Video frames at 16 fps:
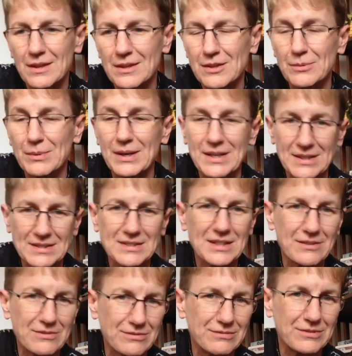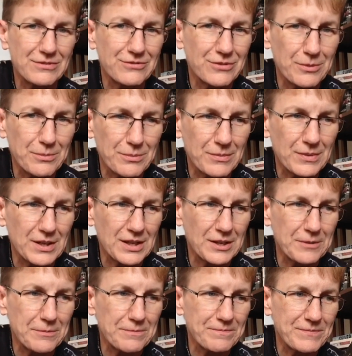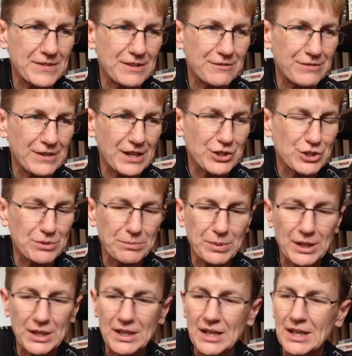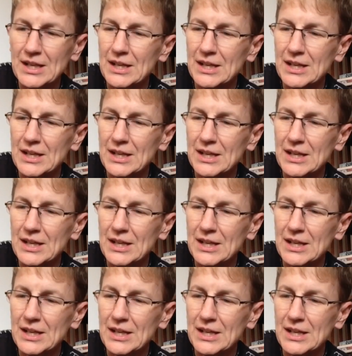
you might get sick from infection, but